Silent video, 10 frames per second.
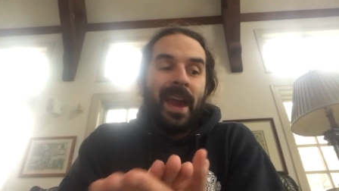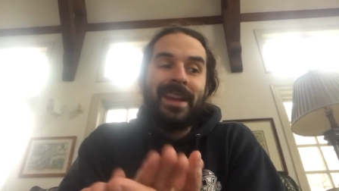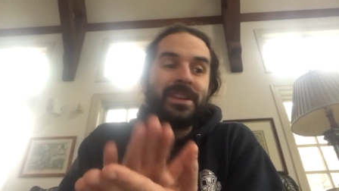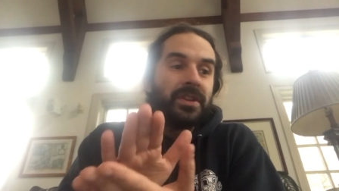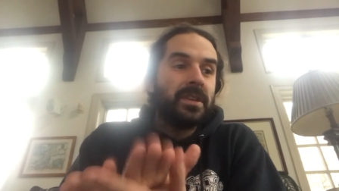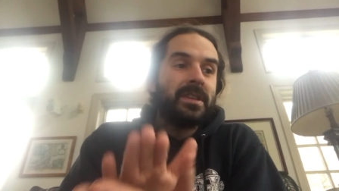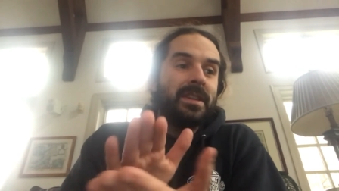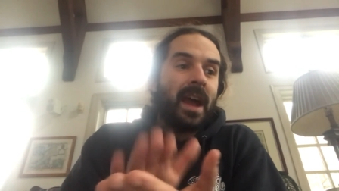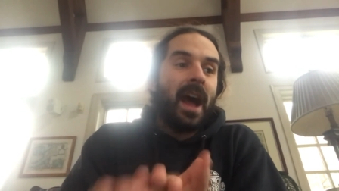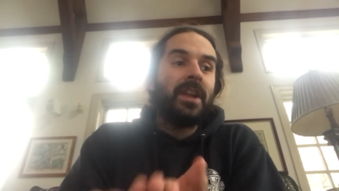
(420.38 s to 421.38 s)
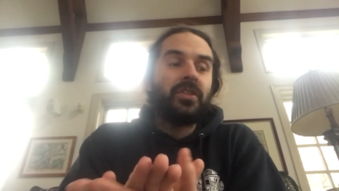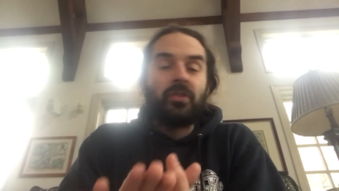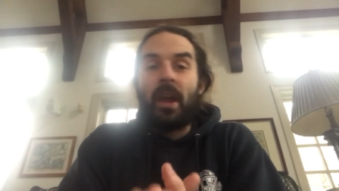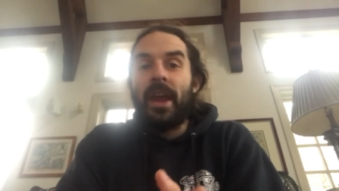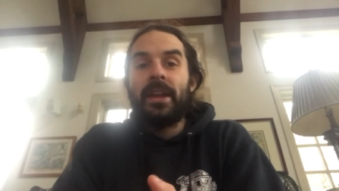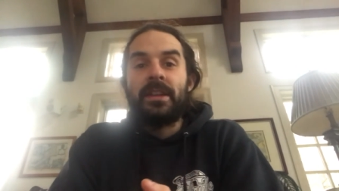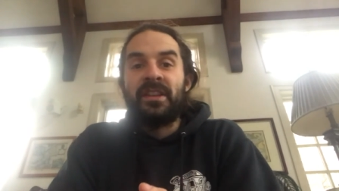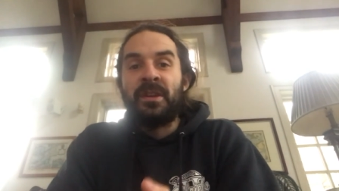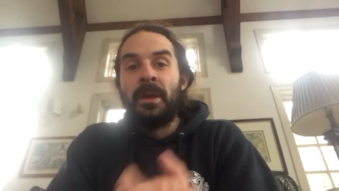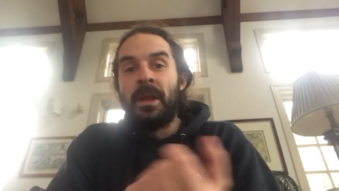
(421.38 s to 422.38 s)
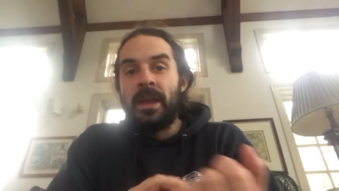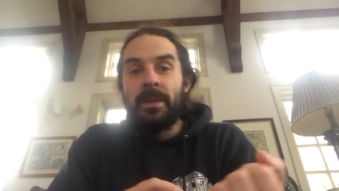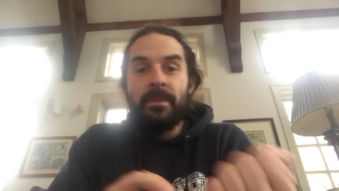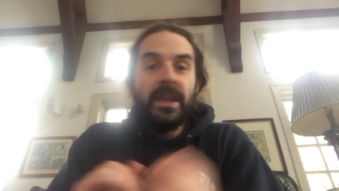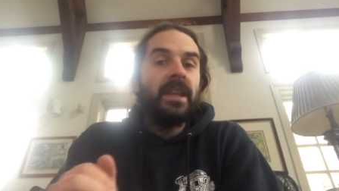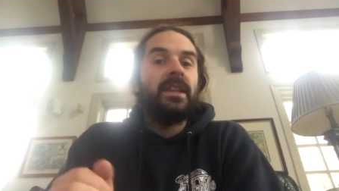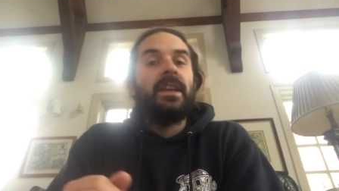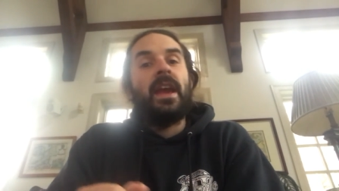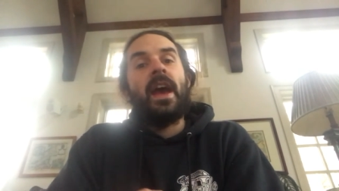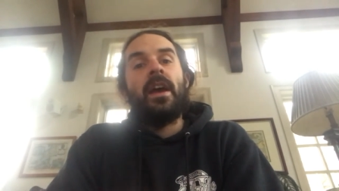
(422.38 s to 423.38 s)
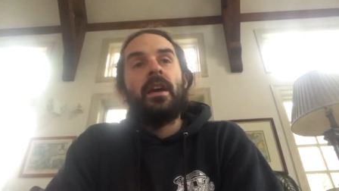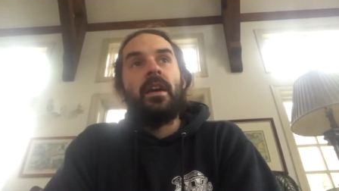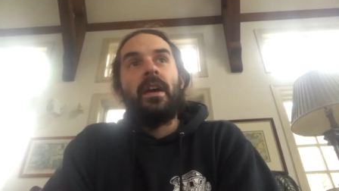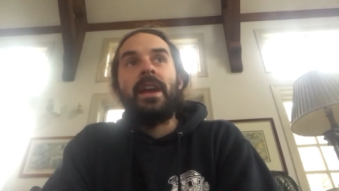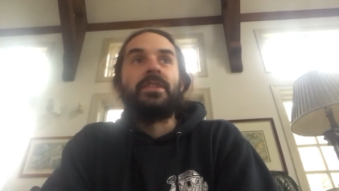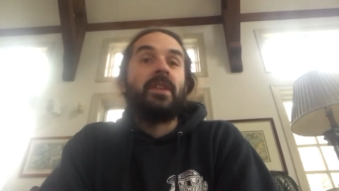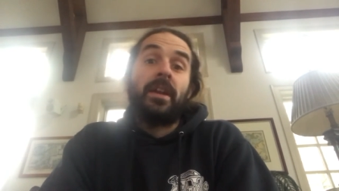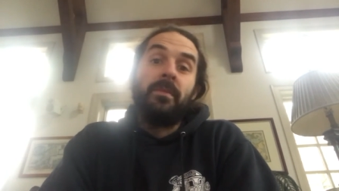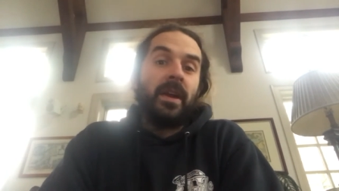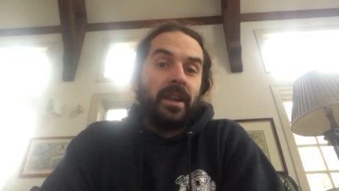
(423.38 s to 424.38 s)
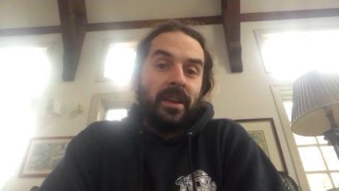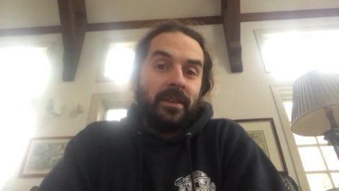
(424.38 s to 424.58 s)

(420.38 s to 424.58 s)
and just not trying to immediately uh, extract money